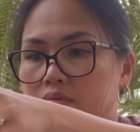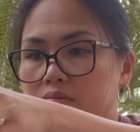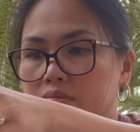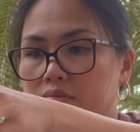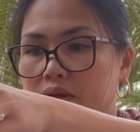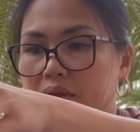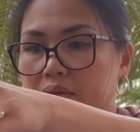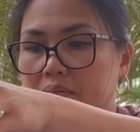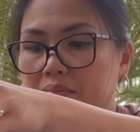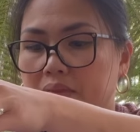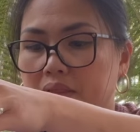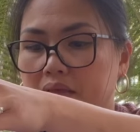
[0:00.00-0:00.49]

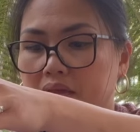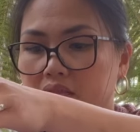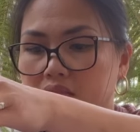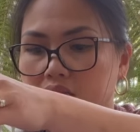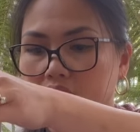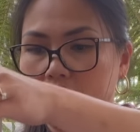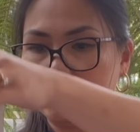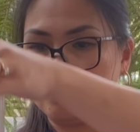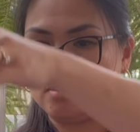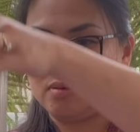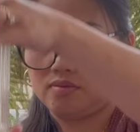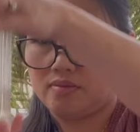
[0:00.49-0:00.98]
my plant
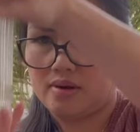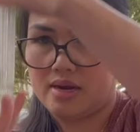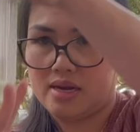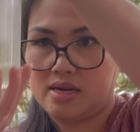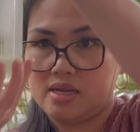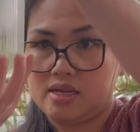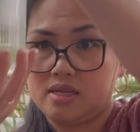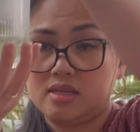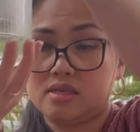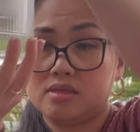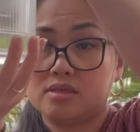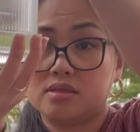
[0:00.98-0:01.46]
is
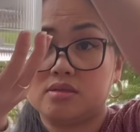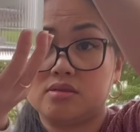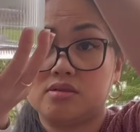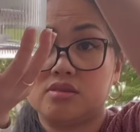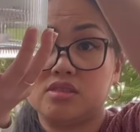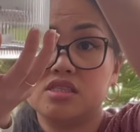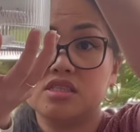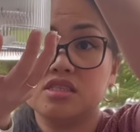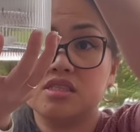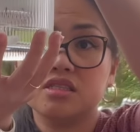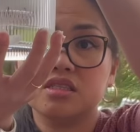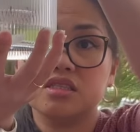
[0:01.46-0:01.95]
ready. So
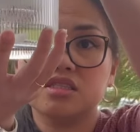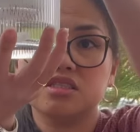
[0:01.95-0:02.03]
just